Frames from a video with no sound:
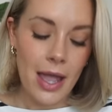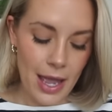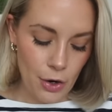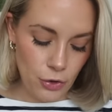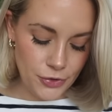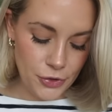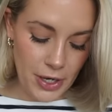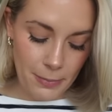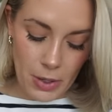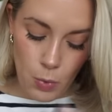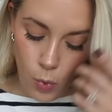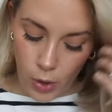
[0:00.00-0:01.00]
and also can
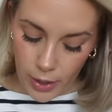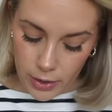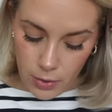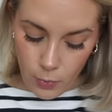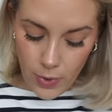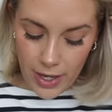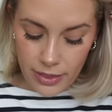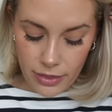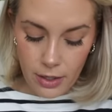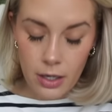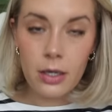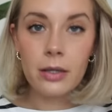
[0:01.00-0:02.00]
be worn with
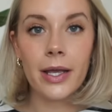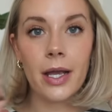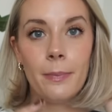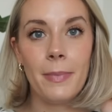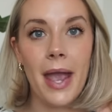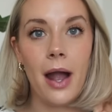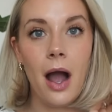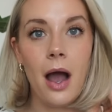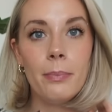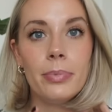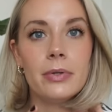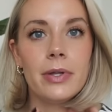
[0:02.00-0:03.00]
like
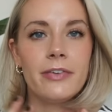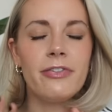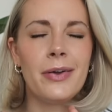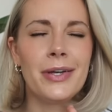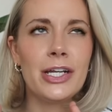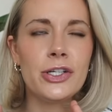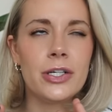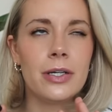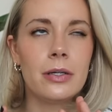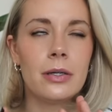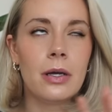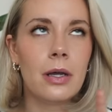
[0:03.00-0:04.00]
makeup, like foundation.